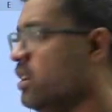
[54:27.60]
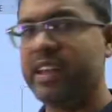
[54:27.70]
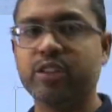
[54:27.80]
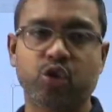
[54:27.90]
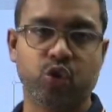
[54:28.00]

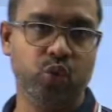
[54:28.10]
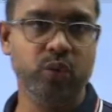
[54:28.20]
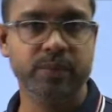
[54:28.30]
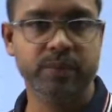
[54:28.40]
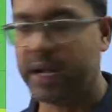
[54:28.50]
went through
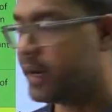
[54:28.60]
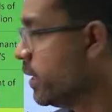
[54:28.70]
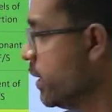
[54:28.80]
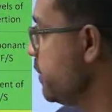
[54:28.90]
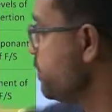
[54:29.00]

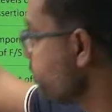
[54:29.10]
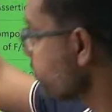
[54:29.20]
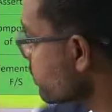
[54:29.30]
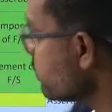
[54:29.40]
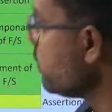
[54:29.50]
under
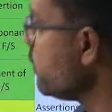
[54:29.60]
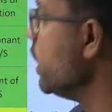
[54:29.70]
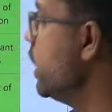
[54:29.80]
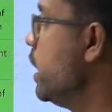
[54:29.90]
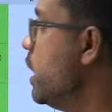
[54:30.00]

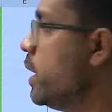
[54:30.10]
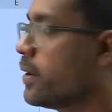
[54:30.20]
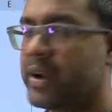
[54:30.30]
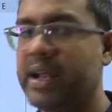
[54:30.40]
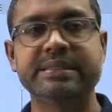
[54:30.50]

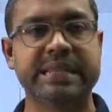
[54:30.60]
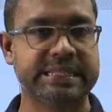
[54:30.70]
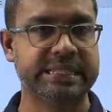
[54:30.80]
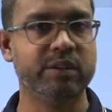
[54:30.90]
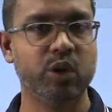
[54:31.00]

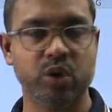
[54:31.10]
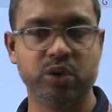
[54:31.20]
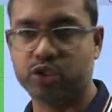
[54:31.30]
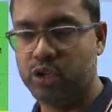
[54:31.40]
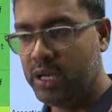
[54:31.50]
transaction level
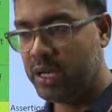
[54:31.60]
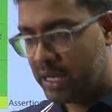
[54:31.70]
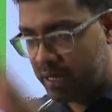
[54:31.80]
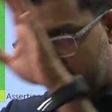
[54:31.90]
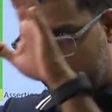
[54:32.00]
also.
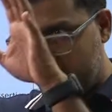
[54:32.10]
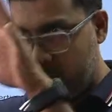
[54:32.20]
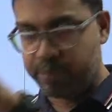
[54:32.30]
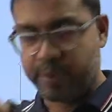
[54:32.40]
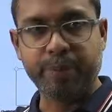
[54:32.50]

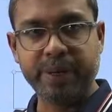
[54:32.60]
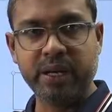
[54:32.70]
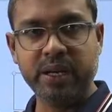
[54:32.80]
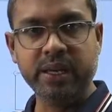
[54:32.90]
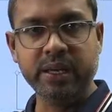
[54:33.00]

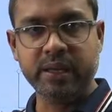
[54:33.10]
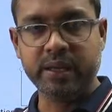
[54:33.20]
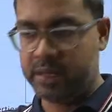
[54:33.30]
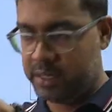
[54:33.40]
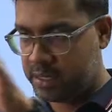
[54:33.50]
Properly
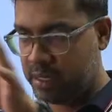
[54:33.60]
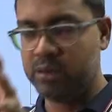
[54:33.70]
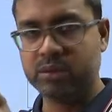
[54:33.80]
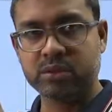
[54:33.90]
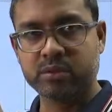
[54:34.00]

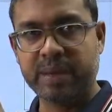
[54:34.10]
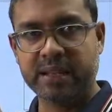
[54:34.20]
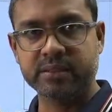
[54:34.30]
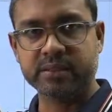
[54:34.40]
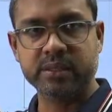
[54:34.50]
accounts
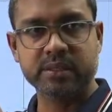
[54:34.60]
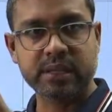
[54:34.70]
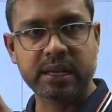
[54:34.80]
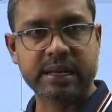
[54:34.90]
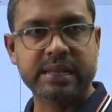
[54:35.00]
balances
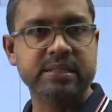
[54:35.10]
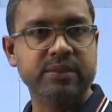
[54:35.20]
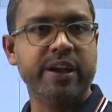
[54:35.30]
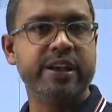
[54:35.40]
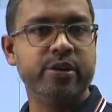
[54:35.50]
are
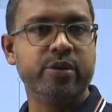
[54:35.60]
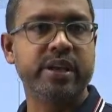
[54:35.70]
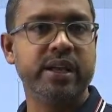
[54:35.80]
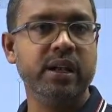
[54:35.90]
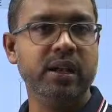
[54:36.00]
classified into
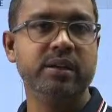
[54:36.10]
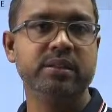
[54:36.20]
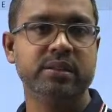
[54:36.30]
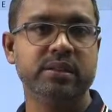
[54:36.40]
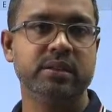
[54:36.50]
real
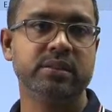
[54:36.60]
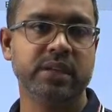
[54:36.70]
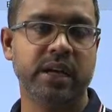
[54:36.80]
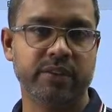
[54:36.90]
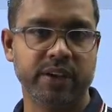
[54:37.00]

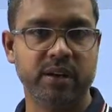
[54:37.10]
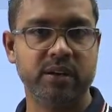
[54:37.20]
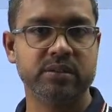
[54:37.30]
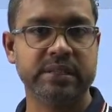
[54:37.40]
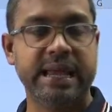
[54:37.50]
chart of
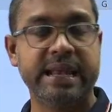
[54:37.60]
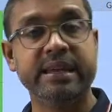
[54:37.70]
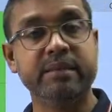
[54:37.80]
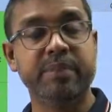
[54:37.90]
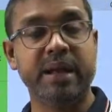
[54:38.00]
accounts. And
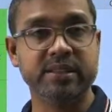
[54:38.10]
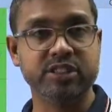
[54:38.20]
in balance